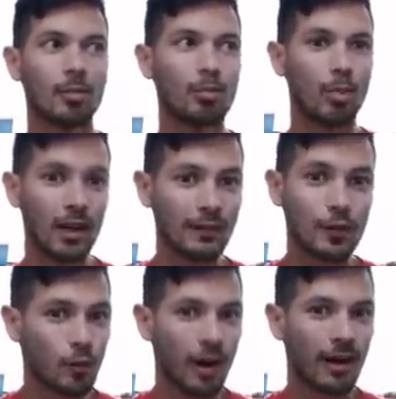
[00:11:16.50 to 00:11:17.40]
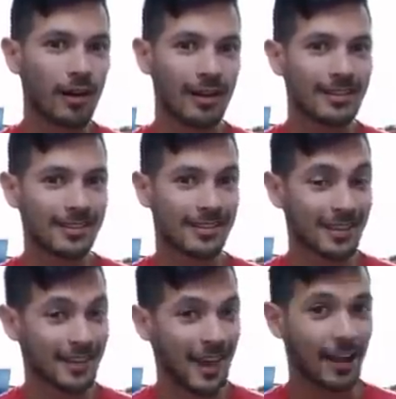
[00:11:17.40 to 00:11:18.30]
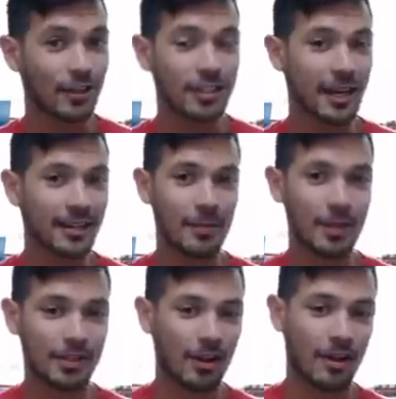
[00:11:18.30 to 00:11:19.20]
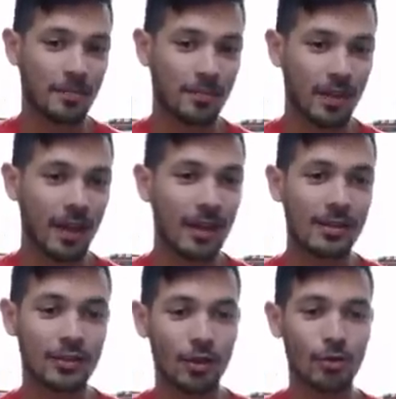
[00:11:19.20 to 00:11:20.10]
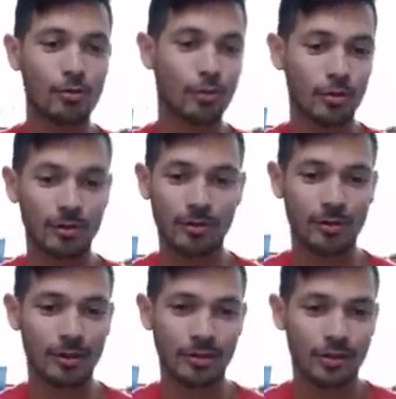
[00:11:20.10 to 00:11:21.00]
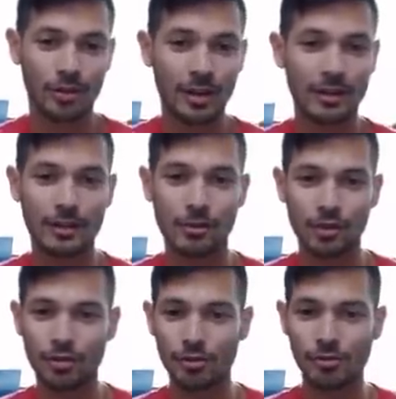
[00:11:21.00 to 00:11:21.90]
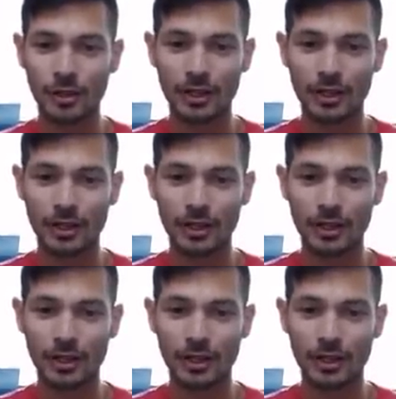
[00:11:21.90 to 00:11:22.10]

But if you are, it doesn't actually take that much time. And so I'll just go down here and show you.